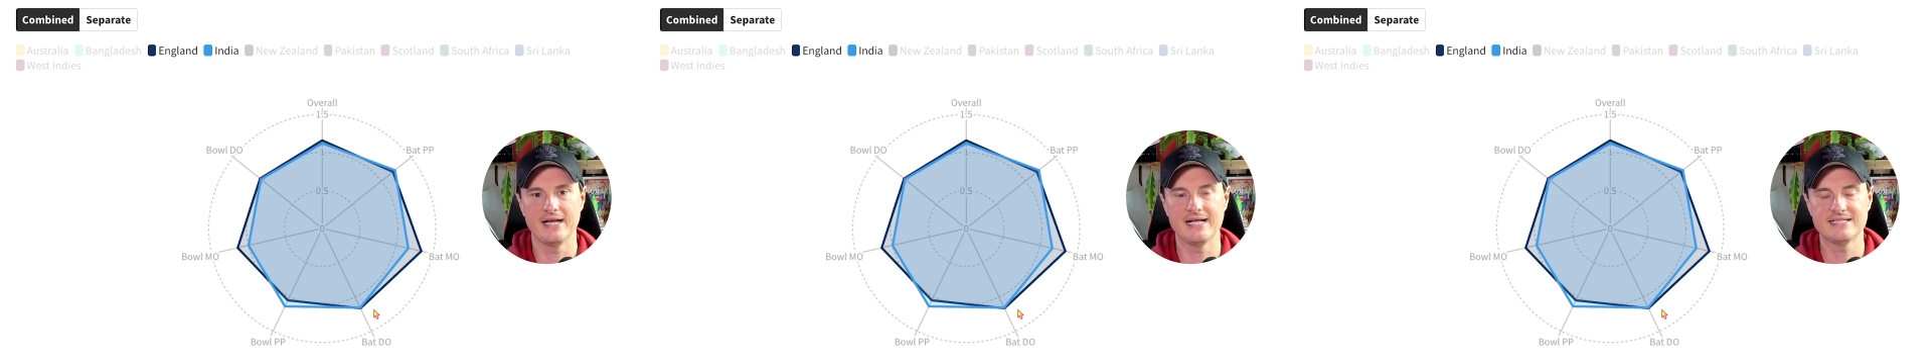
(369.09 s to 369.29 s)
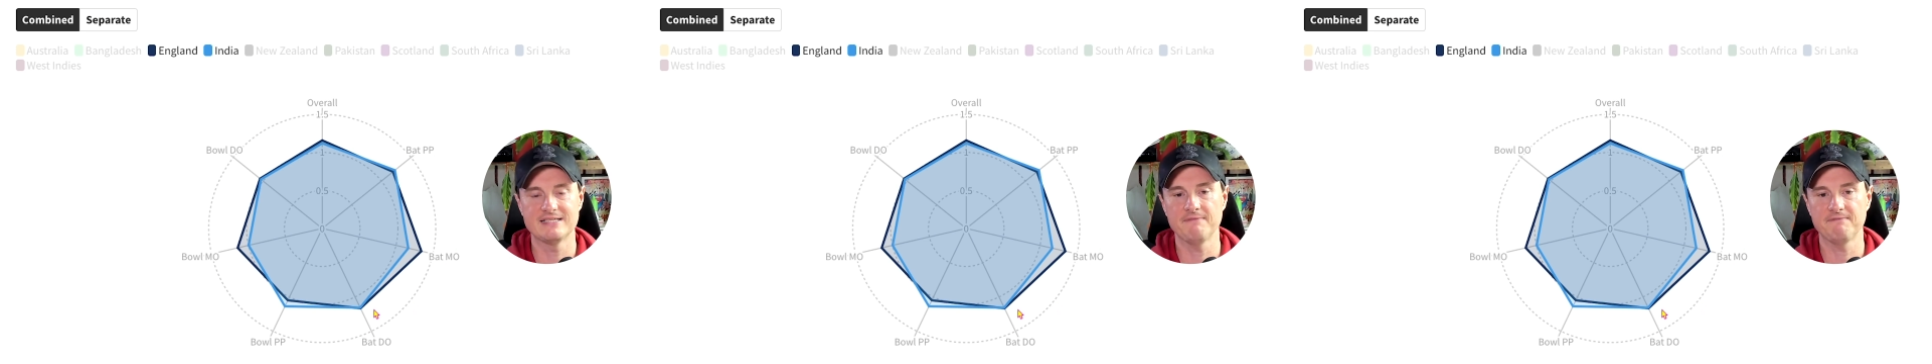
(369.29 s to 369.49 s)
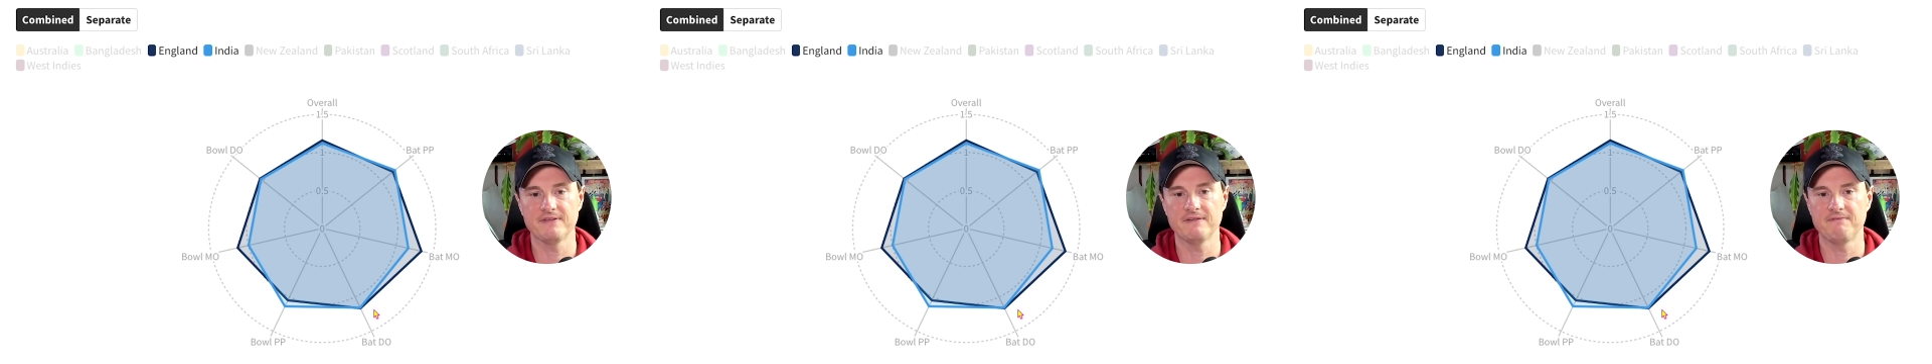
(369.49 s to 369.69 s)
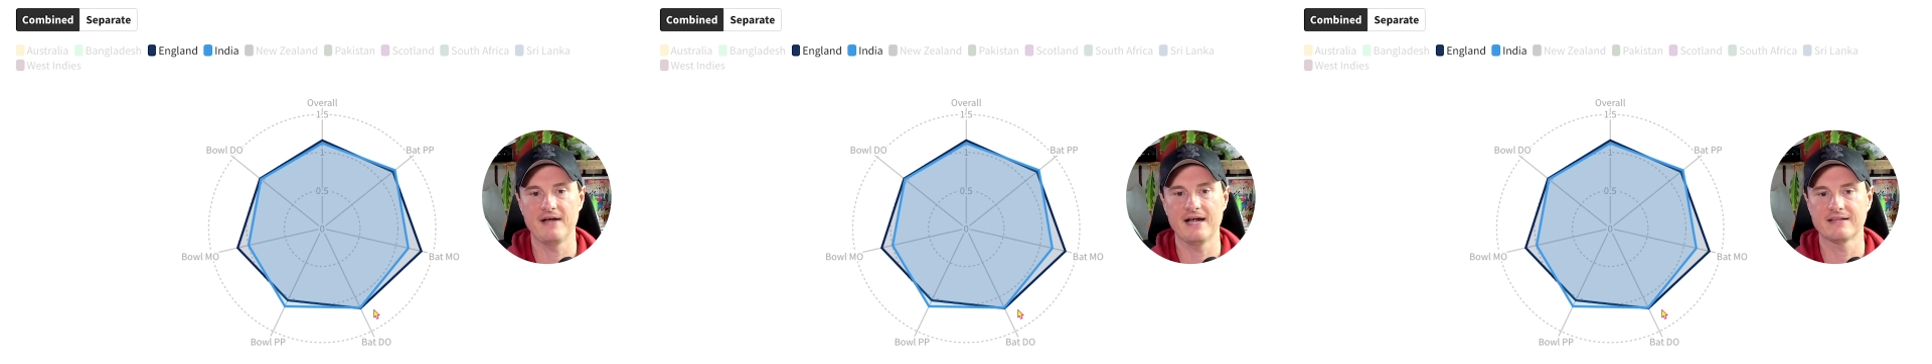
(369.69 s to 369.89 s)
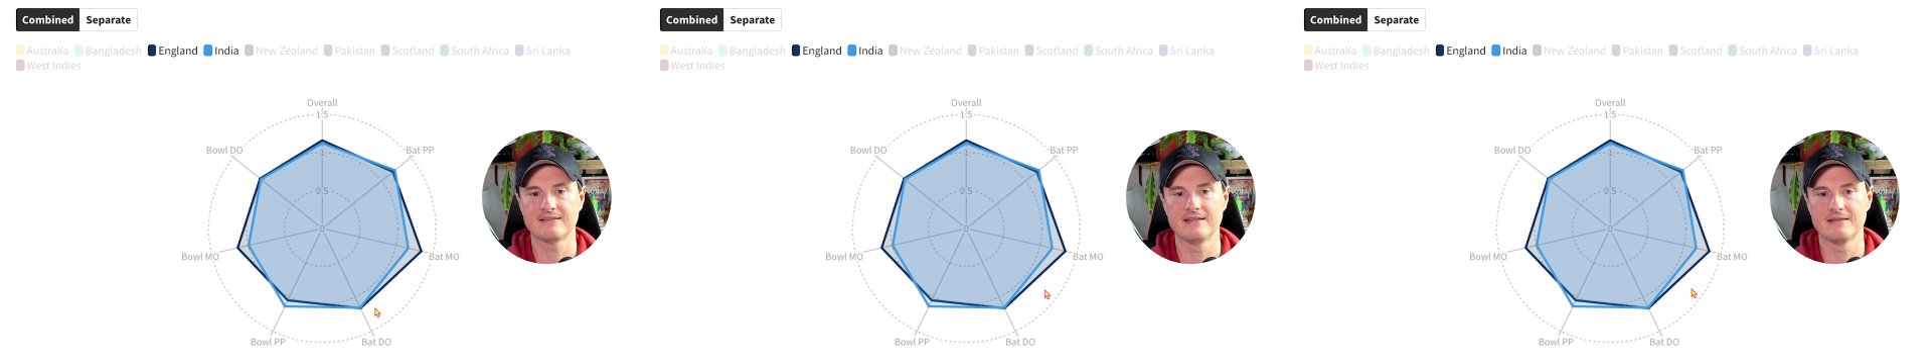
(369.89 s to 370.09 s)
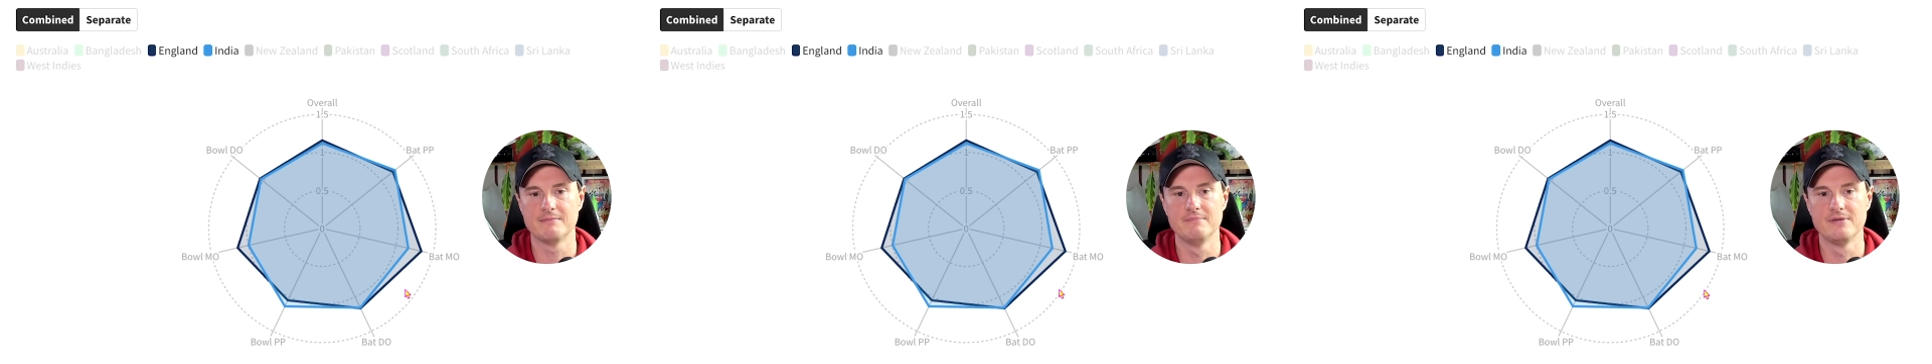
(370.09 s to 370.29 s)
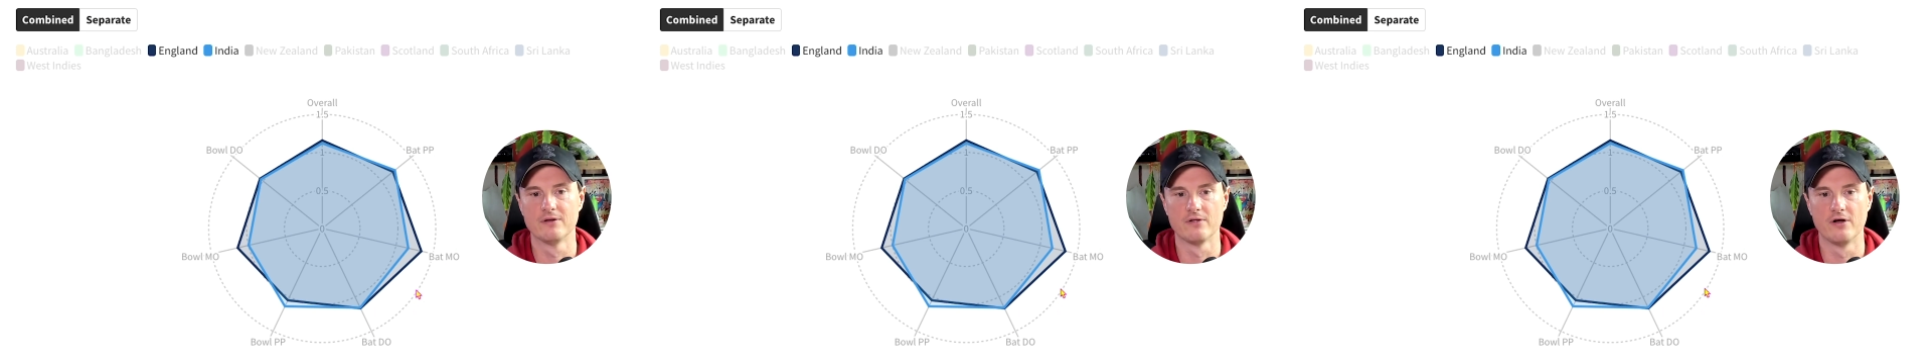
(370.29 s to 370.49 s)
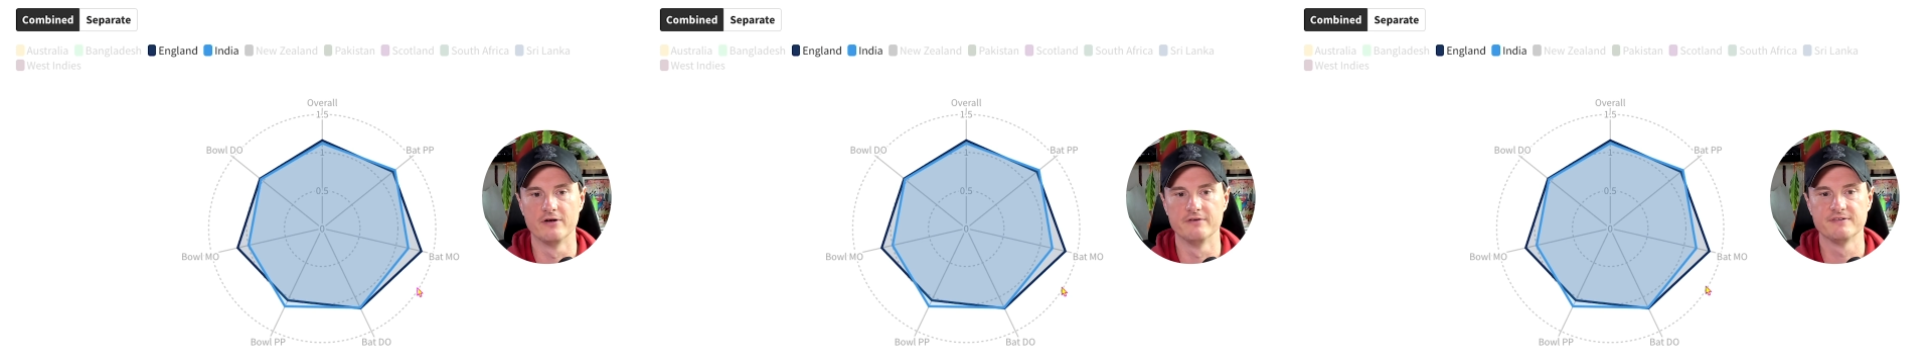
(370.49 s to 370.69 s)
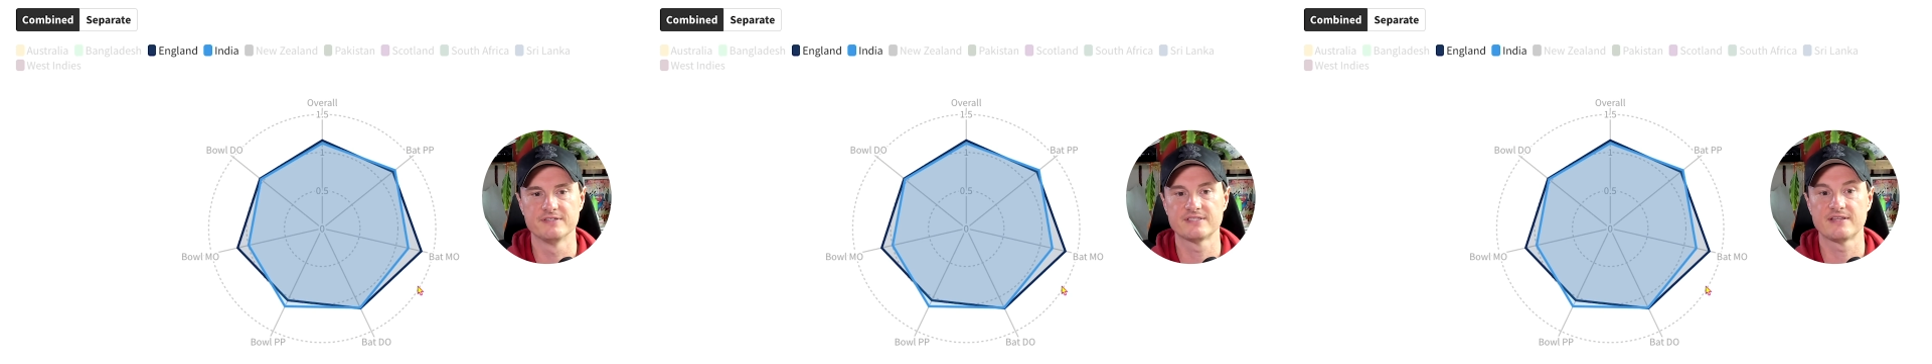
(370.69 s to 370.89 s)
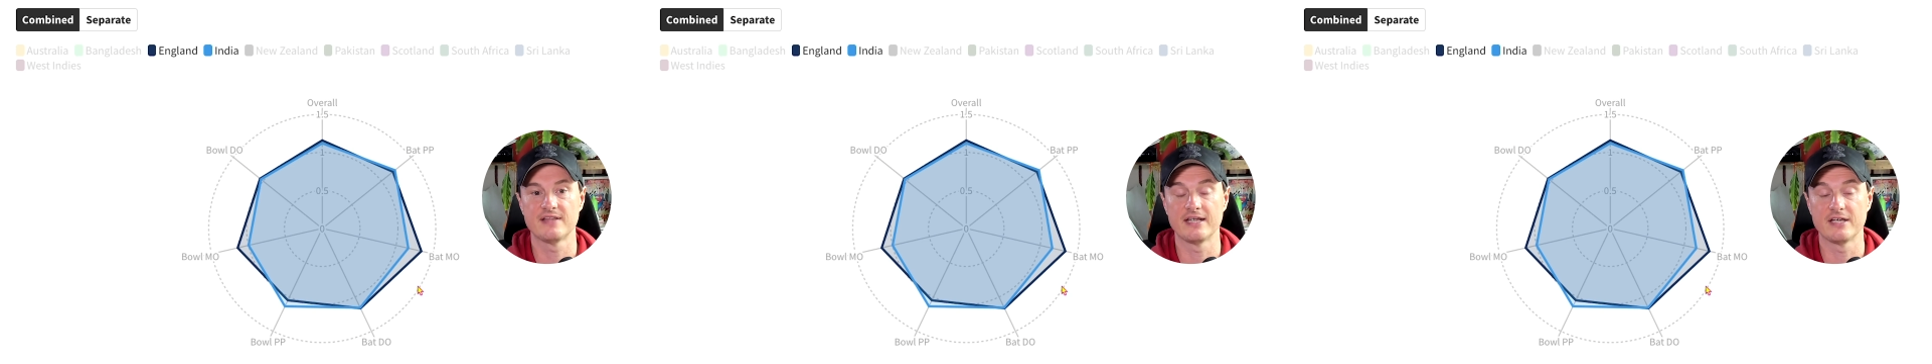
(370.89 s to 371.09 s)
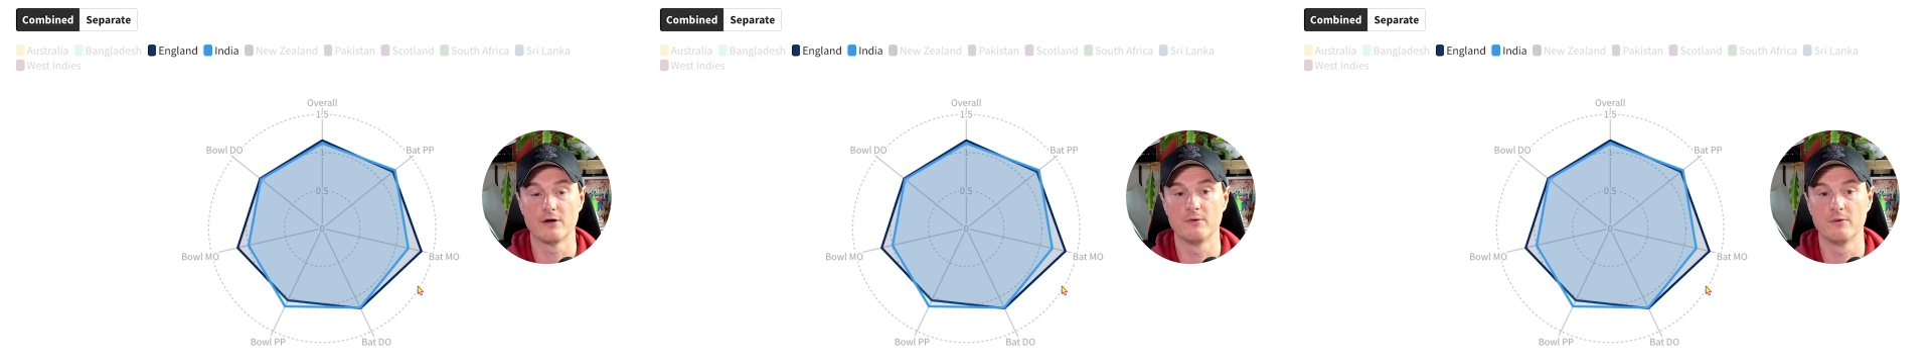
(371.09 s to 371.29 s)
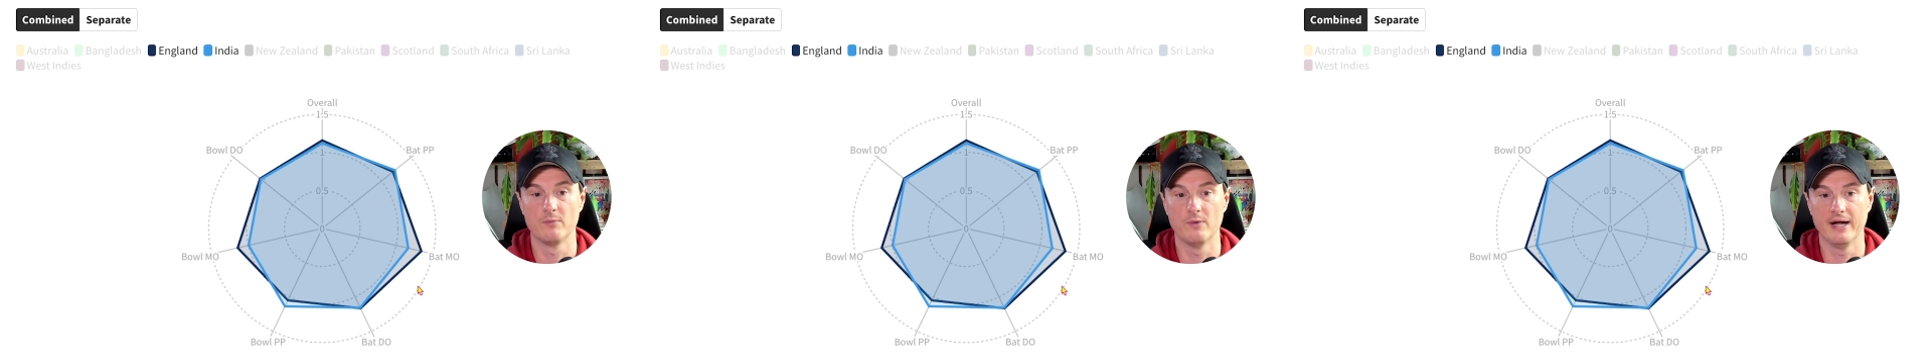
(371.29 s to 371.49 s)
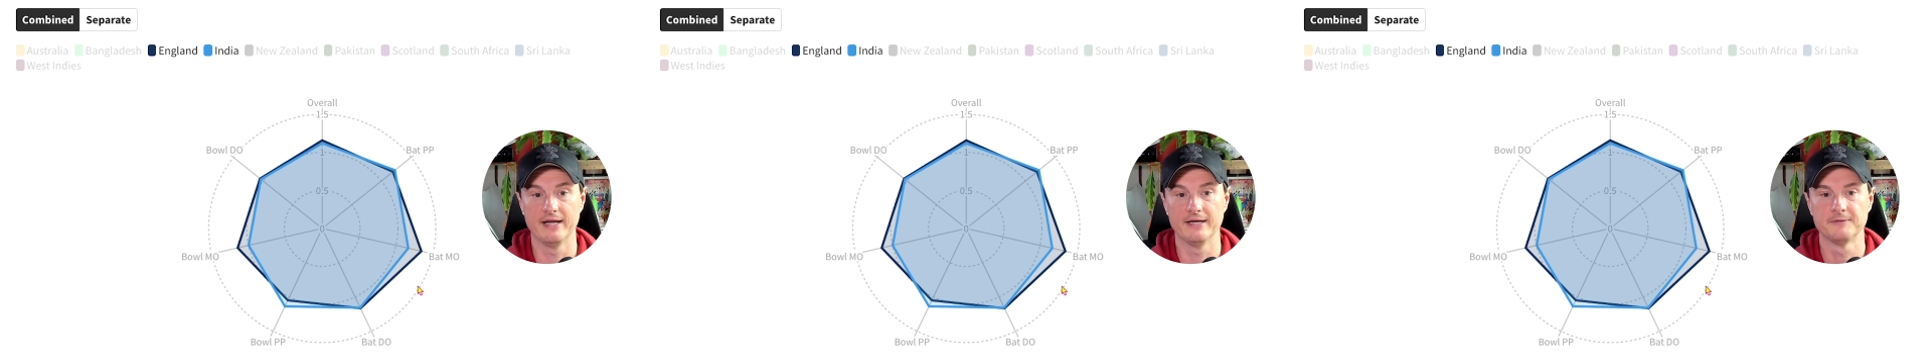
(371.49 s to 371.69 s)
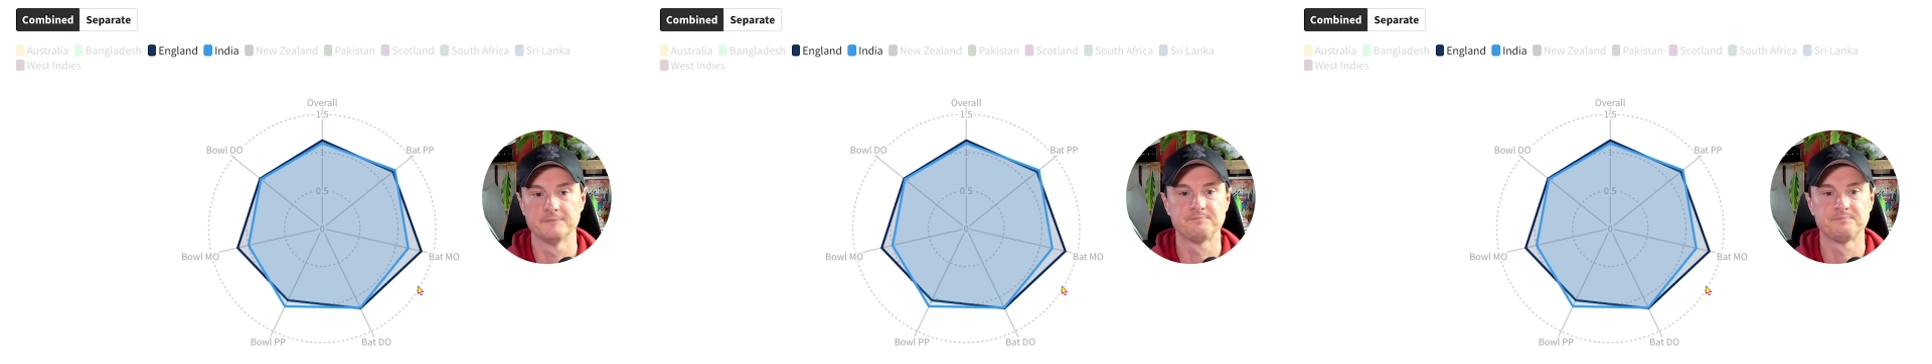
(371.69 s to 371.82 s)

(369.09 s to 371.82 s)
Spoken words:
except for the fact that the middle overs, they go away.